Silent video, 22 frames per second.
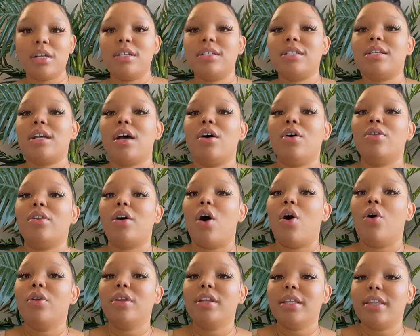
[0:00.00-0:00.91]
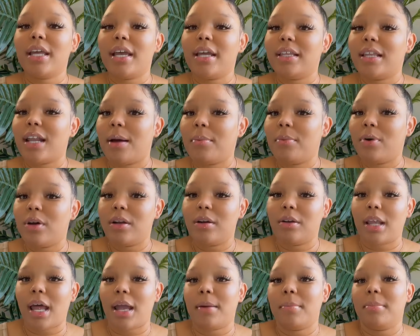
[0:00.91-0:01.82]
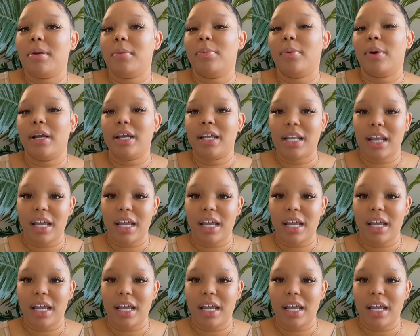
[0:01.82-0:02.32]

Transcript: so the only thing that I'm going to like be bringing,